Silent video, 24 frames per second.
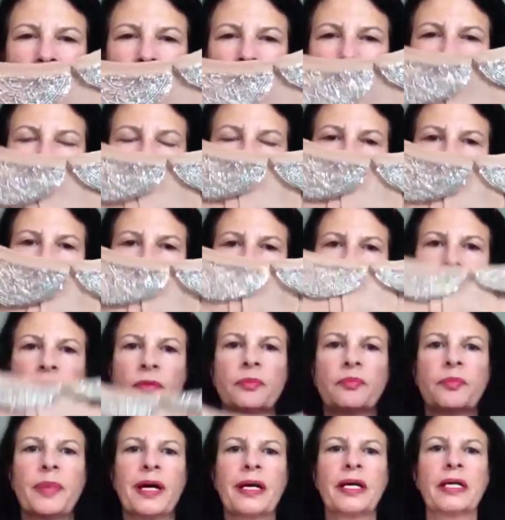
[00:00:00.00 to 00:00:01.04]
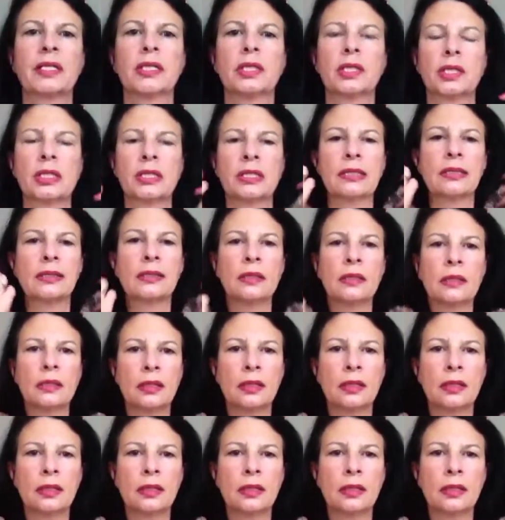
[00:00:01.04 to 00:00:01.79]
So it's kind of a beigey,